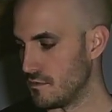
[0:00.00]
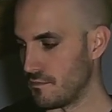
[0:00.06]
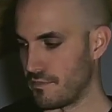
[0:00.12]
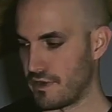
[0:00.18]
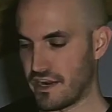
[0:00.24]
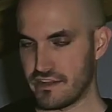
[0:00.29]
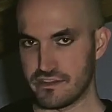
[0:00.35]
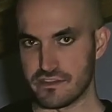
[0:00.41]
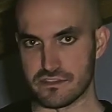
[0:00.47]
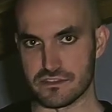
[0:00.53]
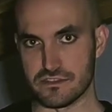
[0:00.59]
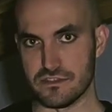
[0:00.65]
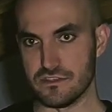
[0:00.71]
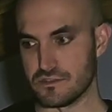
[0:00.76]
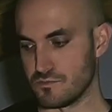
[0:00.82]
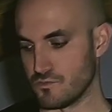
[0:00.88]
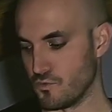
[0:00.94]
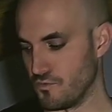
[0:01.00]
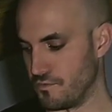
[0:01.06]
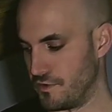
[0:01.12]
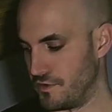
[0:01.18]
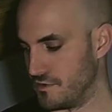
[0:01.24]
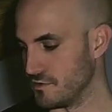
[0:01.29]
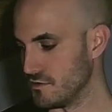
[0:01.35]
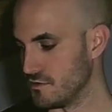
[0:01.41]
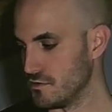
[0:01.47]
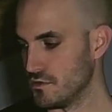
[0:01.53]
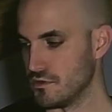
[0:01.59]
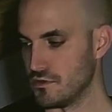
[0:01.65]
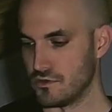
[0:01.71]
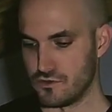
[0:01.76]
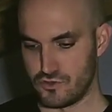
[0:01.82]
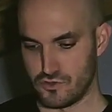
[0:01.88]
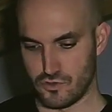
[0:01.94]
practice this movement.
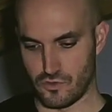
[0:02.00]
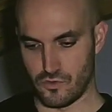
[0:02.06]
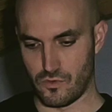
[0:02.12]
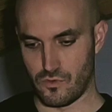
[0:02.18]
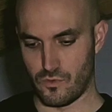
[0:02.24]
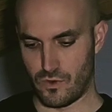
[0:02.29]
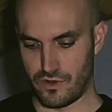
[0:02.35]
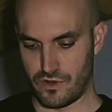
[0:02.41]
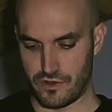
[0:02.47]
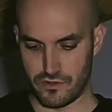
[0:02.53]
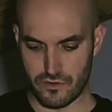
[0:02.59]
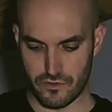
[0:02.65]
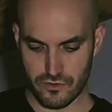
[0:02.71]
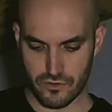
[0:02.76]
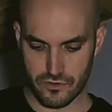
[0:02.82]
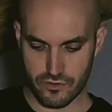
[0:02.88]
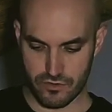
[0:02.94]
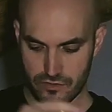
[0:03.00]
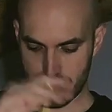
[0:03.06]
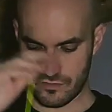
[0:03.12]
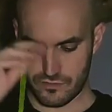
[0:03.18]
So when the yo-yo